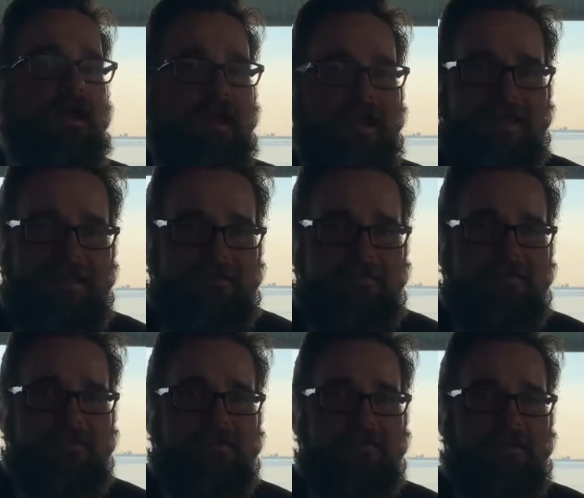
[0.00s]
And
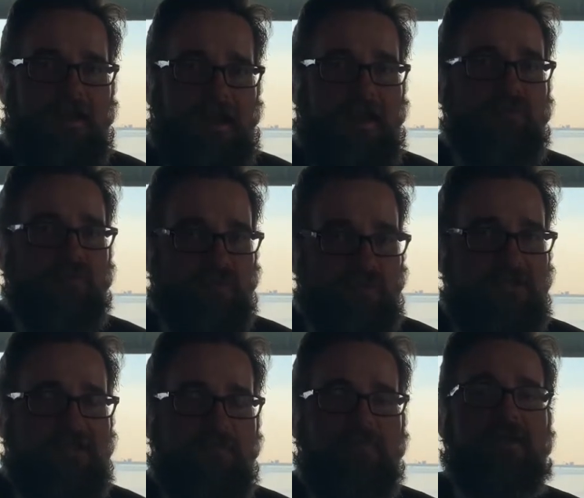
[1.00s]
I
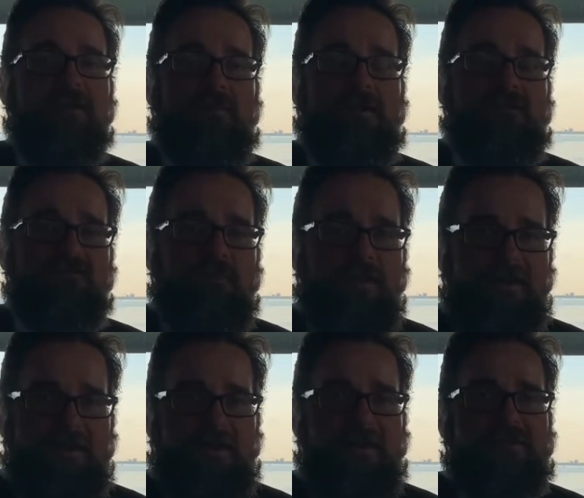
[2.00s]
really minimized my
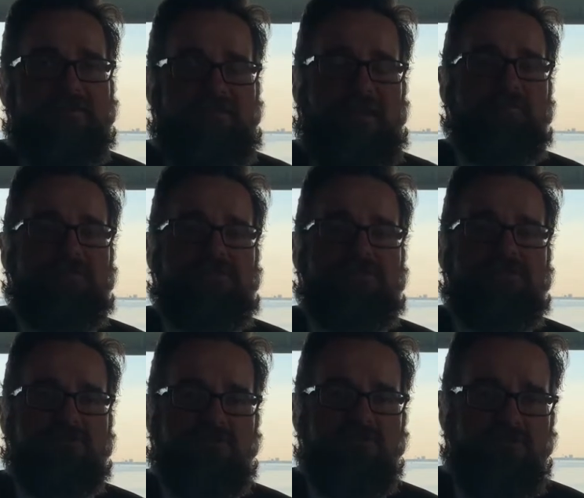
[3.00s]
client's damages
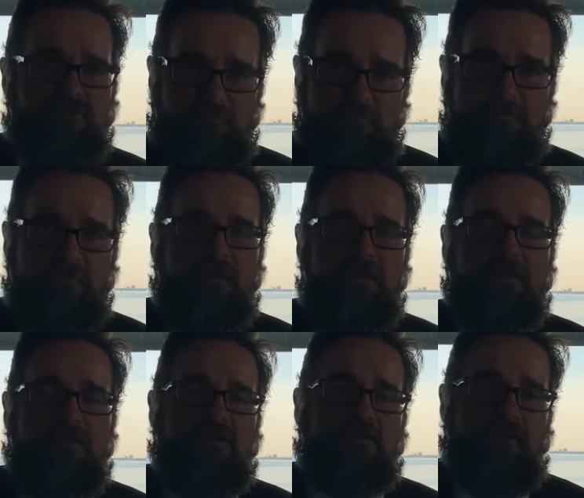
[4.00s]
through some
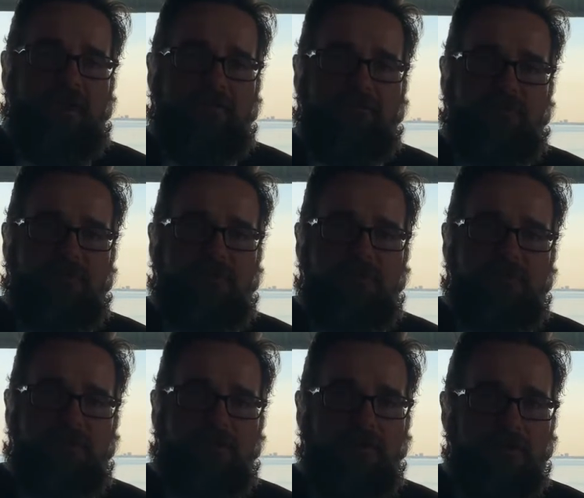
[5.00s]
craftful
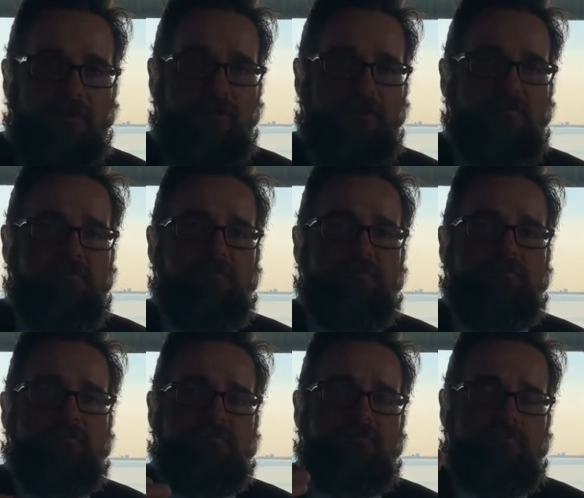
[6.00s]
argument,
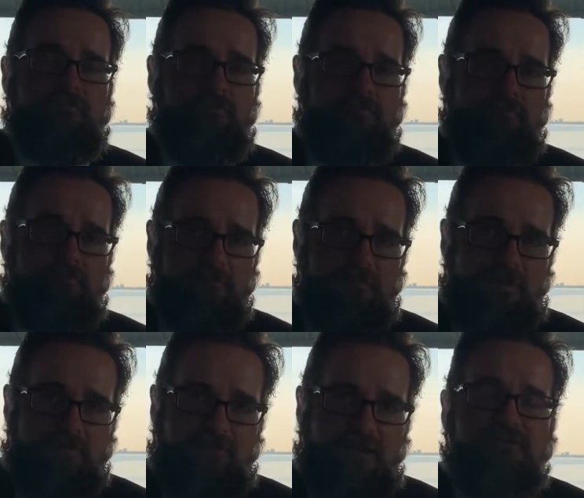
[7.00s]

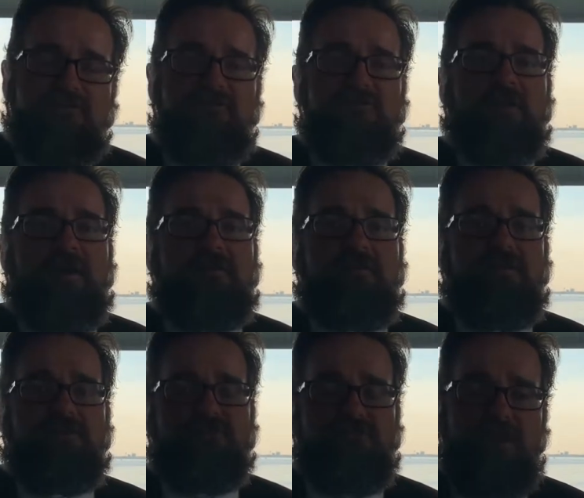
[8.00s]
concessions by the
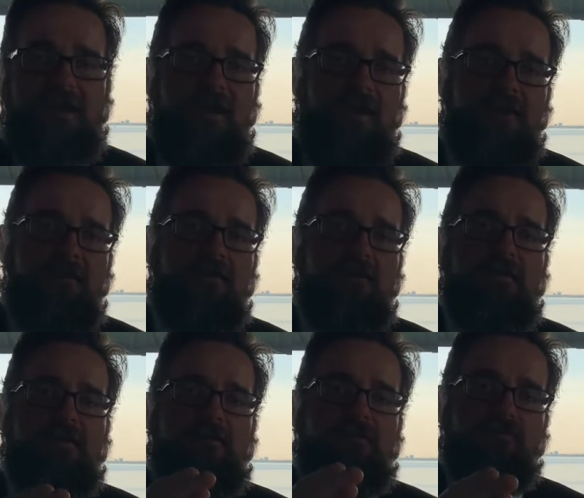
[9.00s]
other side,
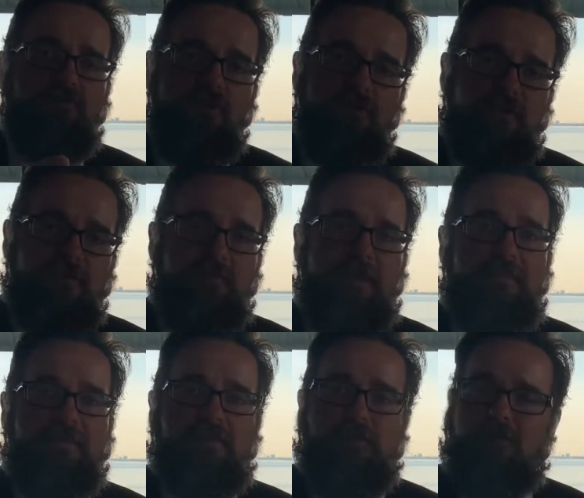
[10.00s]
rulings by
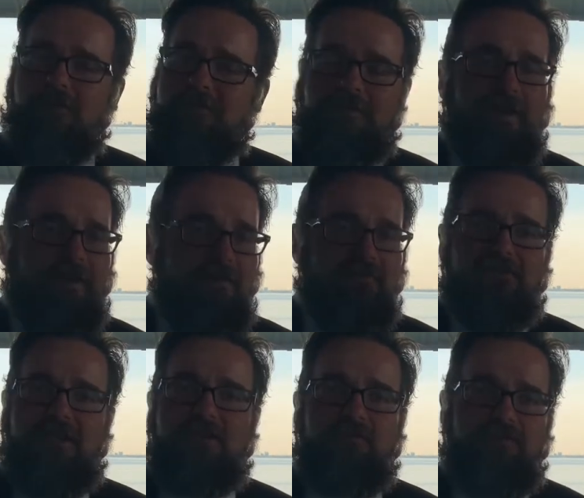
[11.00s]
the court. I'm not going to
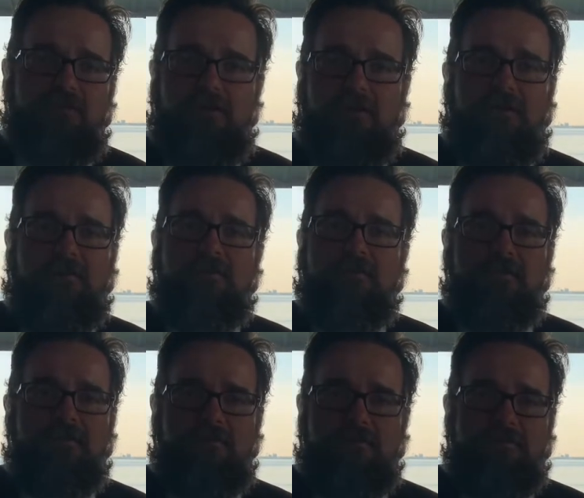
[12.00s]
say it was all
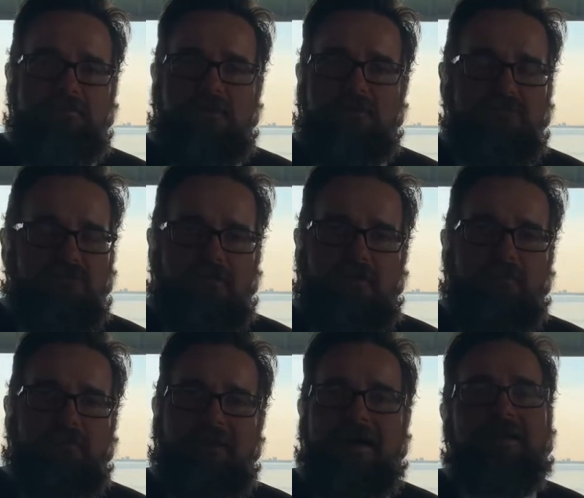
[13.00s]

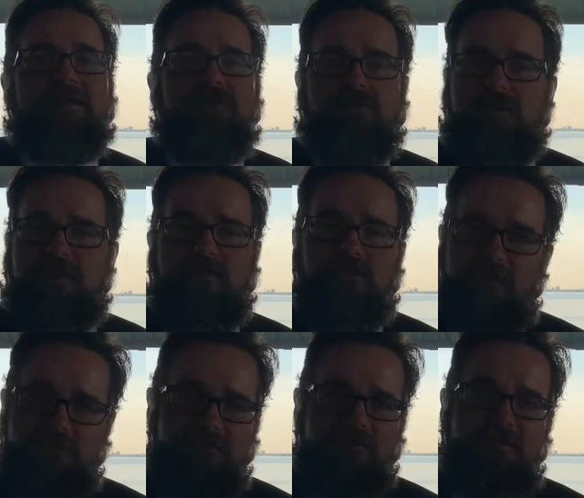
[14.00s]
my doing. It
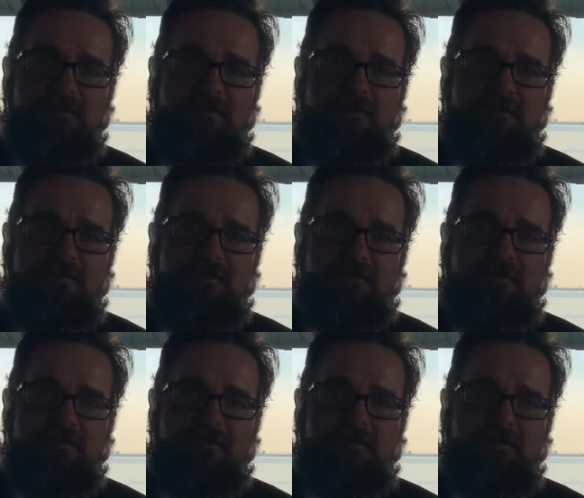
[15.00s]
wasn't.